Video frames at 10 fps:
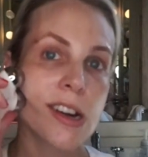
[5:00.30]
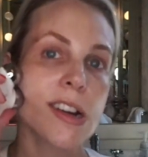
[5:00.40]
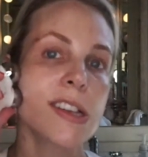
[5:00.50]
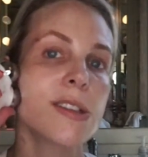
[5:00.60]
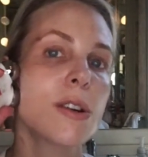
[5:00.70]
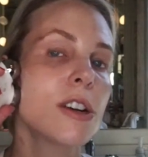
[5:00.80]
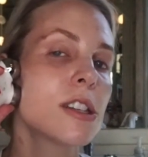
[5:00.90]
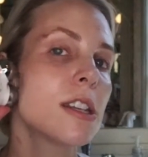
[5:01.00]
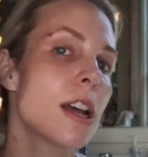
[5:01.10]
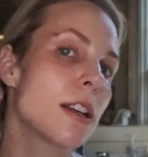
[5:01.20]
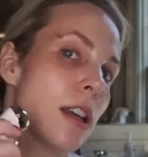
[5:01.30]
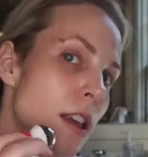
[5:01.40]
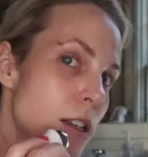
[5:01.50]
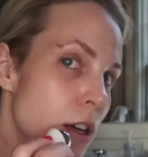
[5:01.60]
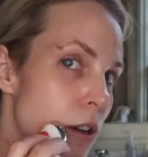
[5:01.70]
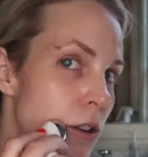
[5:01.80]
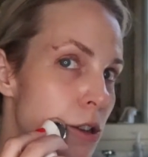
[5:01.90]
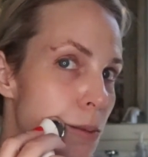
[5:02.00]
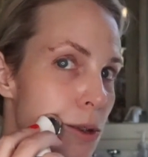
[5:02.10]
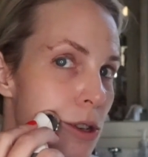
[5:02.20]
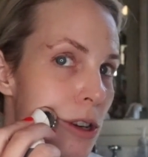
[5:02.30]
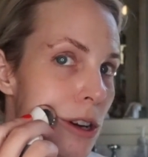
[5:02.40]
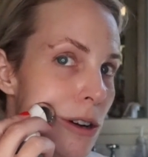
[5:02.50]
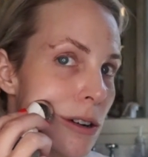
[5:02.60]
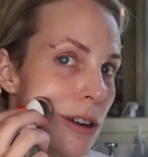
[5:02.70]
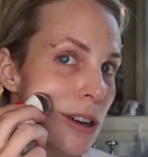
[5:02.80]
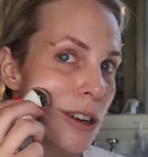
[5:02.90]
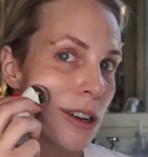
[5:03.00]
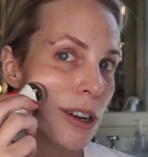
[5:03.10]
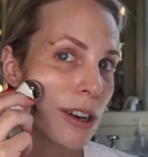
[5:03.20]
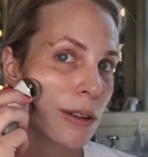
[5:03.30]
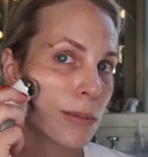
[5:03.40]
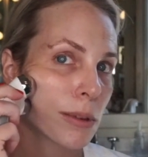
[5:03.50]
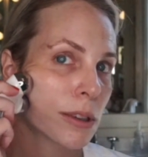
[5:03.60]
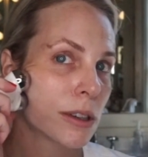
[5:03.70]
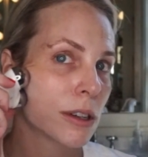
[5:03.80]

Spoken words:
Okay, so here's the technique. They tell you you're supposed to go up